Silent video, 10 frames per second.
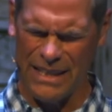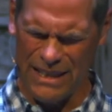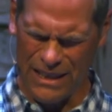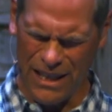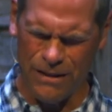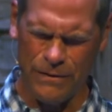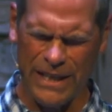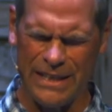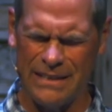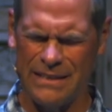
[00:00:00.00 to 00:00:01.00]

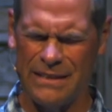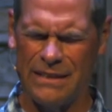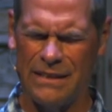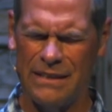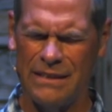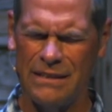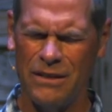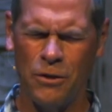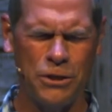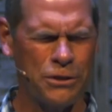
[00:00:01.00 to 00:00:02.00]
loving.
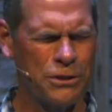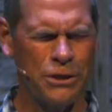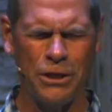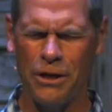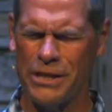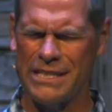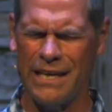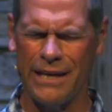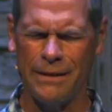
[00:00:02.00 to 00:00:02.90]
Oh, you're good all the time.